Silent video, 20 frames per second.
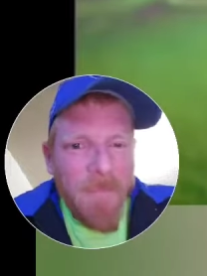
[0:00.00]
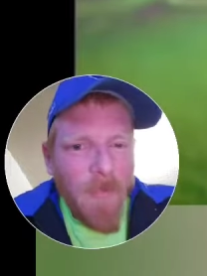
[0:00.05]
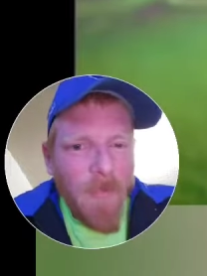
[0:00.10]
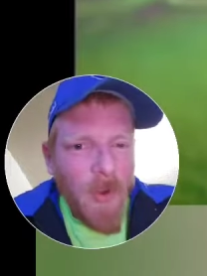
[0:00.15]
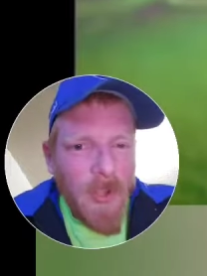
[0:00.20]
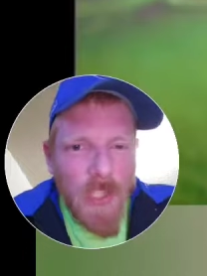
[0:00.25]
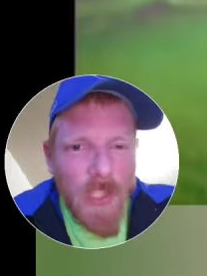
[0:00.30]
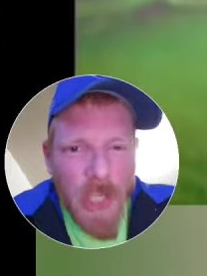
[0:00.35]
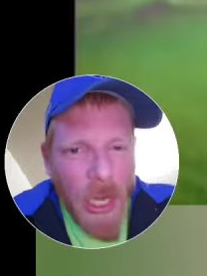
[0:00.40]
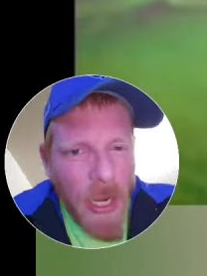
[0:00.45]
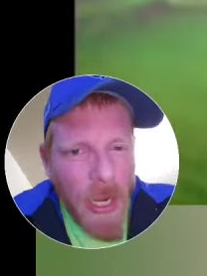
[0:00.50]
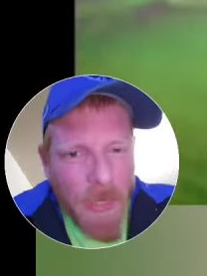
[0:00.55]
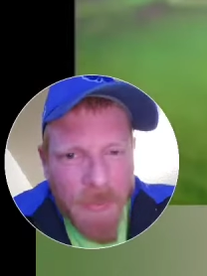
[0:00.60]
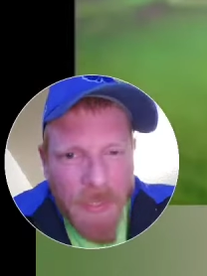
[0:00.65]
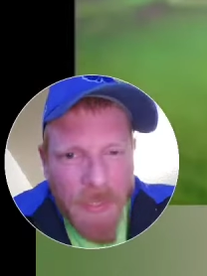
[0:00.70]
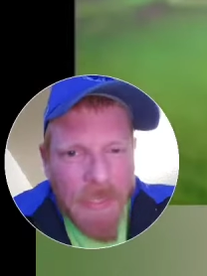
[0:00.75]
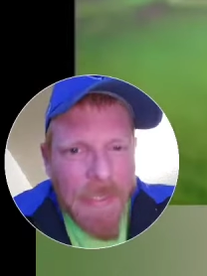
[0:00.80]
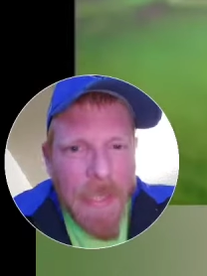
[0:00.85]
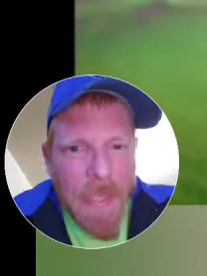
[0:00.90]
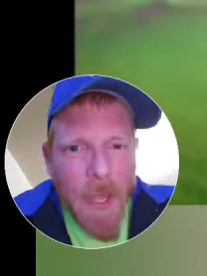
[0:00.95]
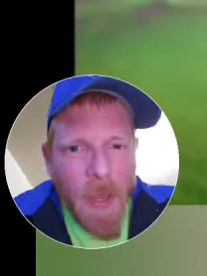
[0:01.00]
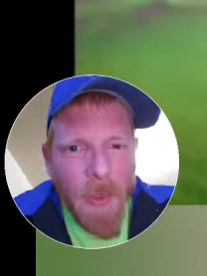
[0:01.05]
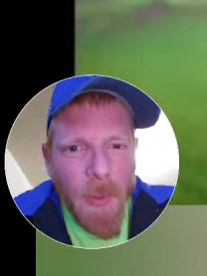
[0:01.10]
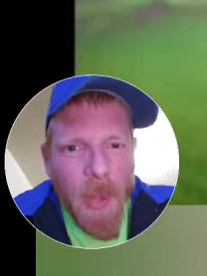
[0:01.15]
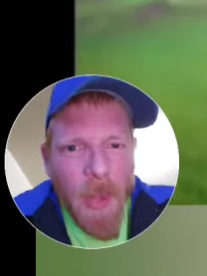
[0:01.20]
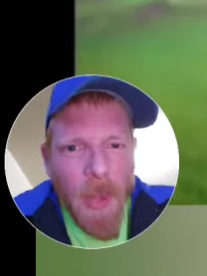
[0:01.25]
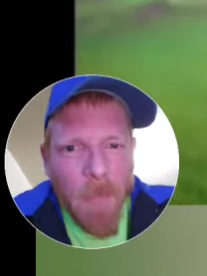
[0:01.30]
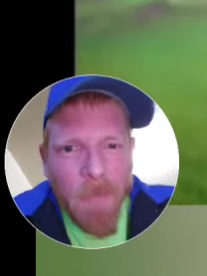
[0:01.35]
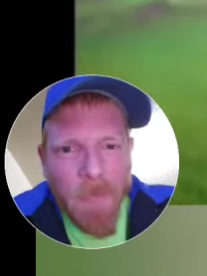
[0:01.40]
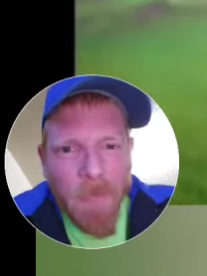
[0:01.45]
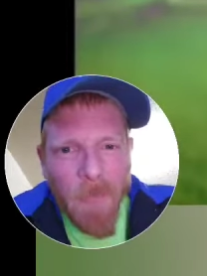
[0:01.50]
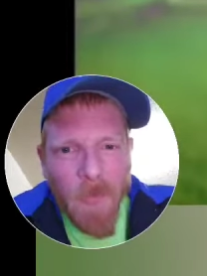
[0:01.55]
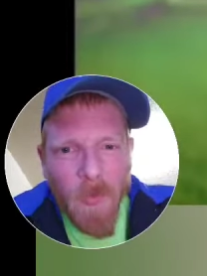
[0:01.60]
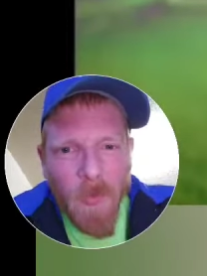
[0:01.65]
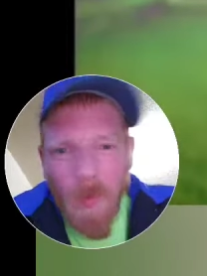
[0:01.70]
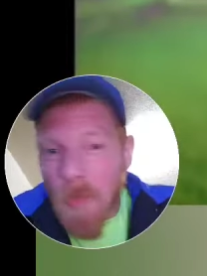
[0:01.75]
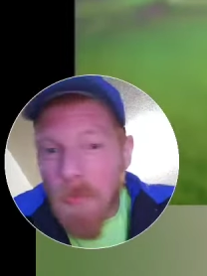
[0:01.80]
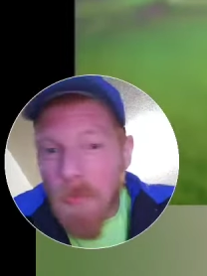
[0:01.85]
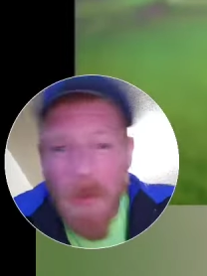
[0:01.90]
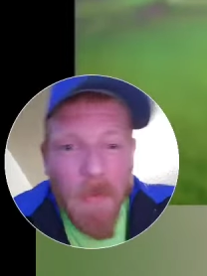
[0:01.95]
We'll chalk this L up.
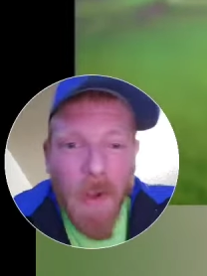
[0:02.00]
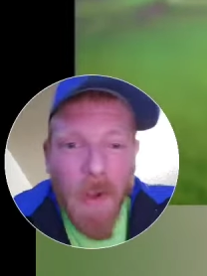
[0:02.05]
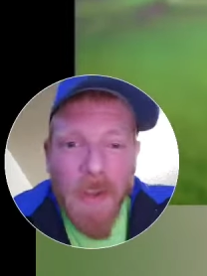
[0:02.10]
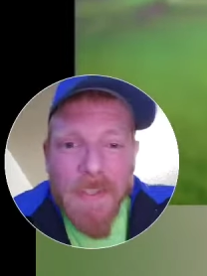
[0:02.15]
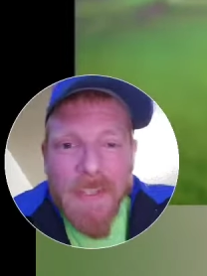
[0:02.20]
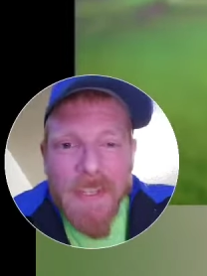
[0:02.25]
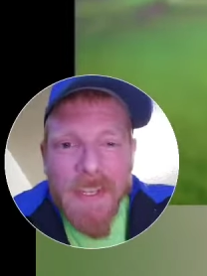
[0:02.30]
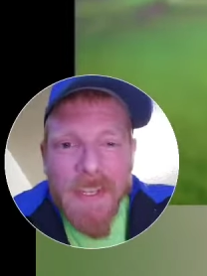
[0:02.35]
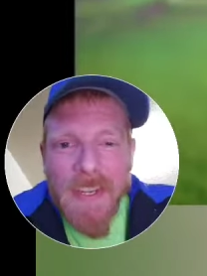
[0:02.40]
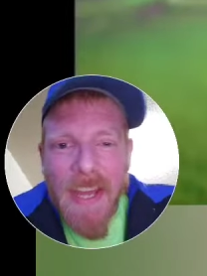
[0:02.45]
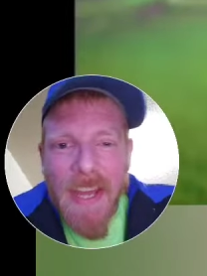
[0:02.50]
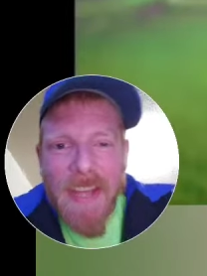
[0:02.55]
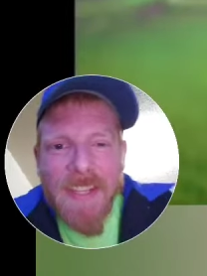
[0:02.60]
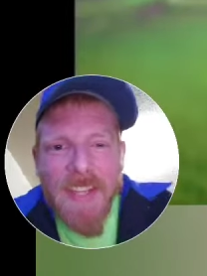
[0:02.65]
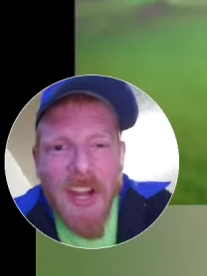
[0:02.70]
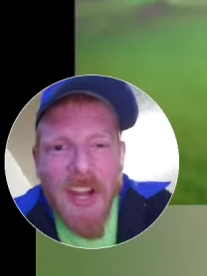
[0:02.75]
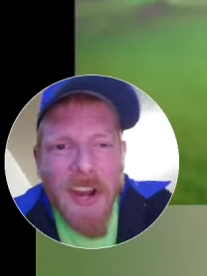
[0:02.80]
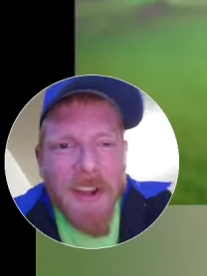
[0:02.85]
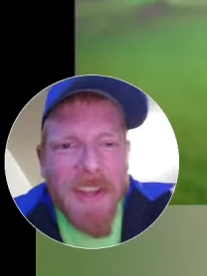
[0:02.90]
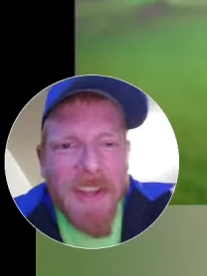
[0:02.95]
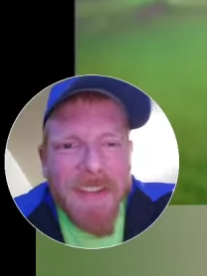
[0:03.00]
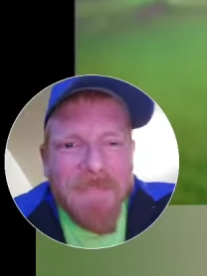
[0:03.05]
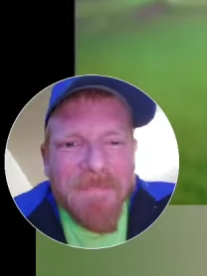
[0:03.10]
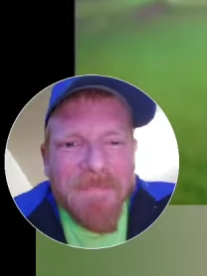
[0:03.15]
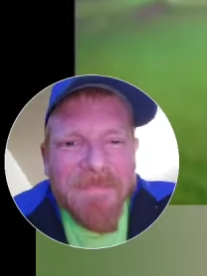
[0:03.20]
We'll move on to the next target.